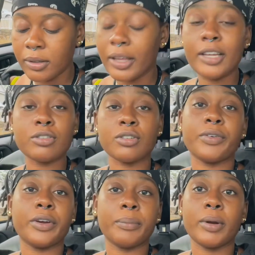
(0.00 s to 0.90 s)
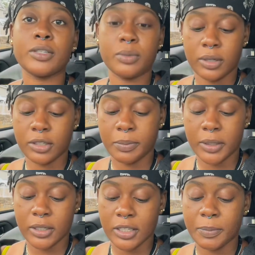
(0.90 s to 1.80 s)
angels are very impressed with us
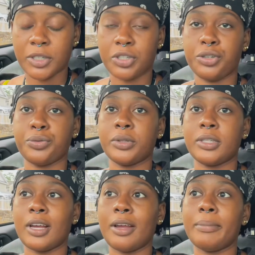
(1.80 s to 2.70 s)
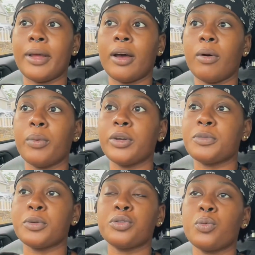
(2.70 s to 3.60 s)
because especially during the time now where
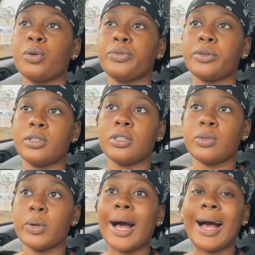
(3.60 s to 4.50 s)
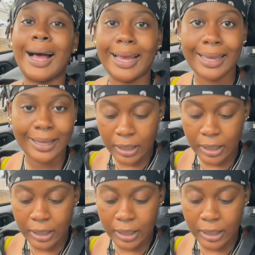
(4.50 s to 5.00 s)
spiritual warfare is so high